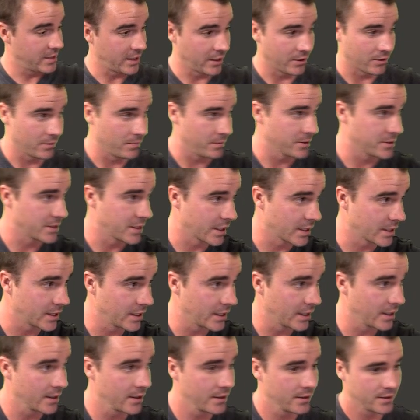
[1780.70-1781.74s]
Terrible
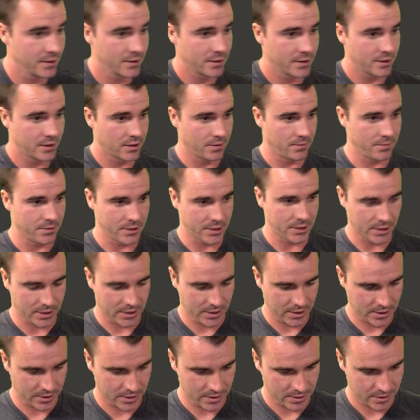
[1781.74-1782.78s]
technique. Terrible
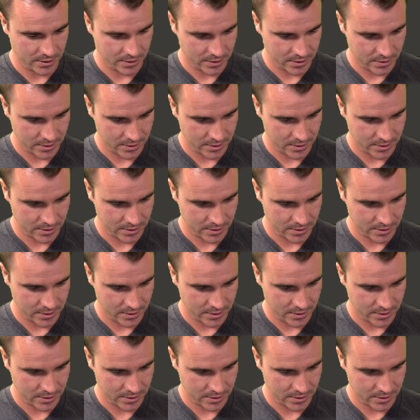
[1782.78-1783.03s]
technique.